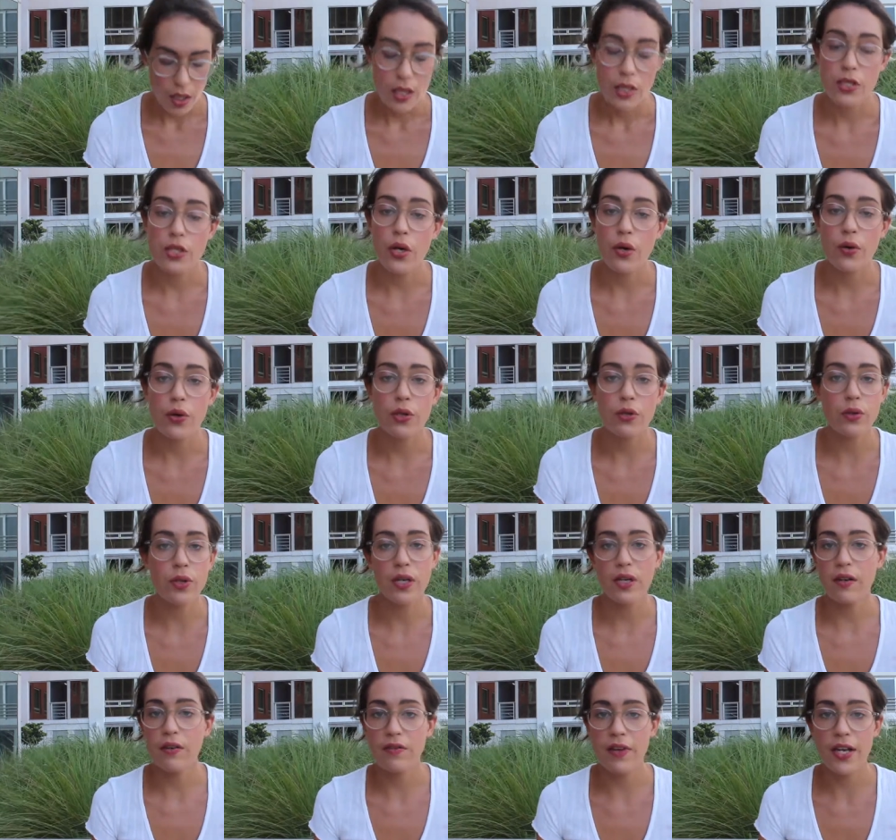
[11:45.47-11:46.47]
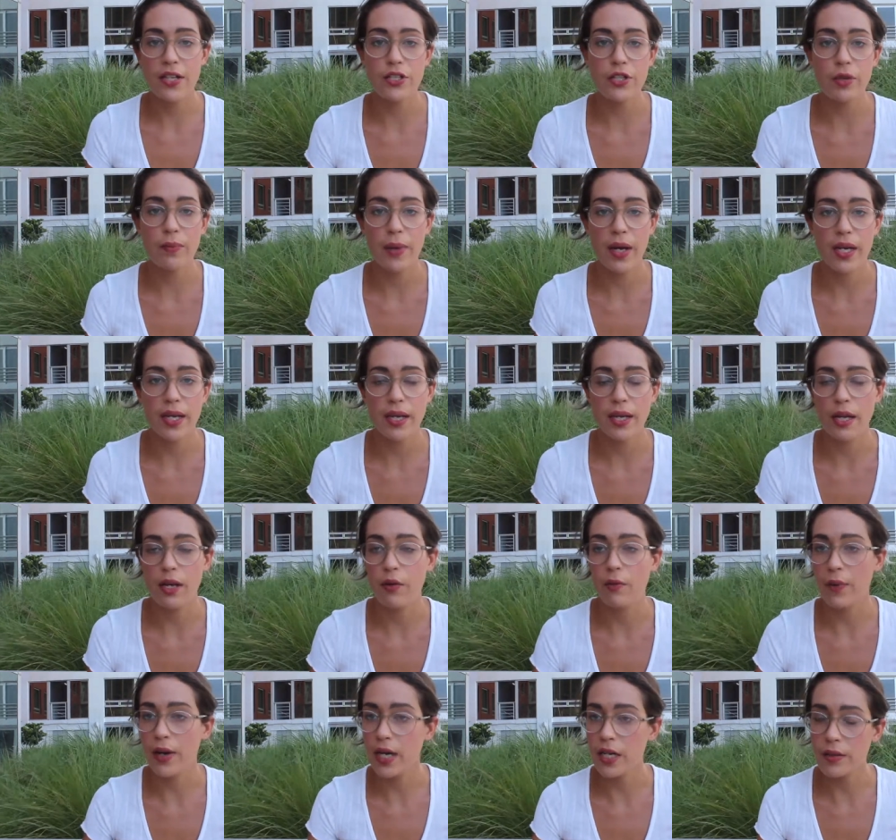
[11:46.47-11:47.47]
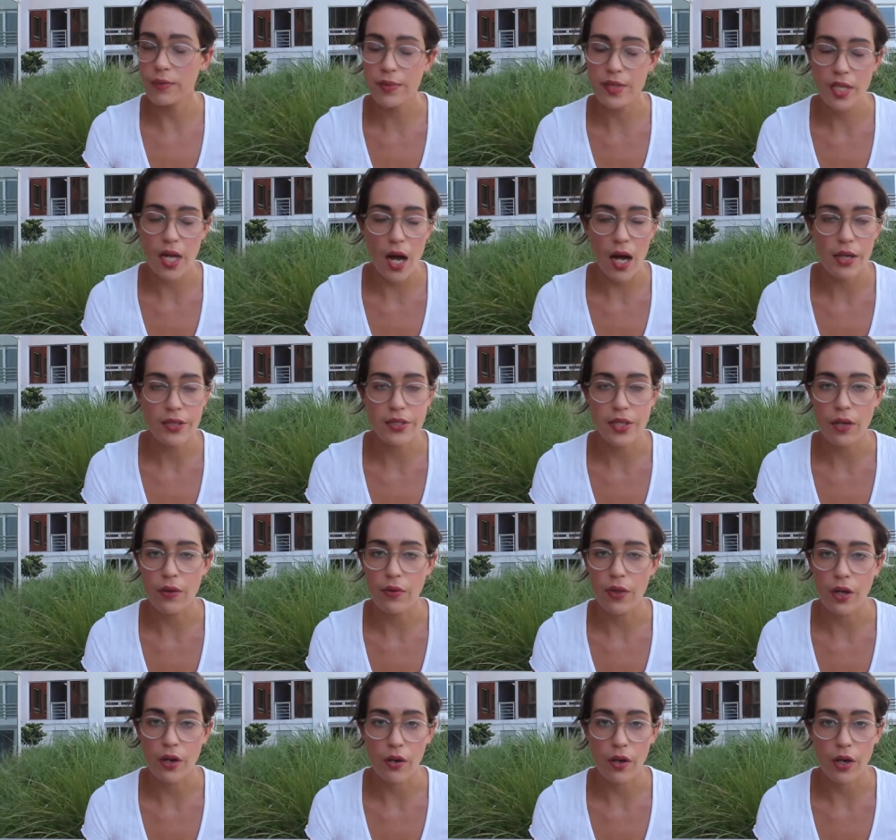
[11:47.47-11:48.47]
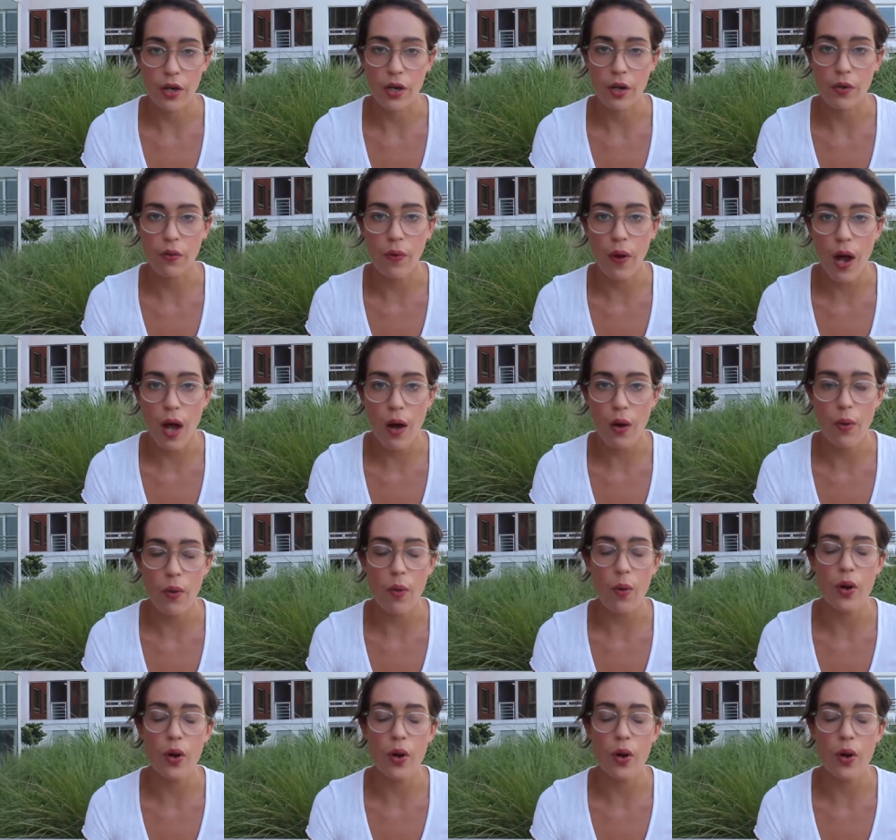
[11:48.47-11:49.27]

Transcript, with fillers: So you could invest your money in random stocks that you think are going to grow,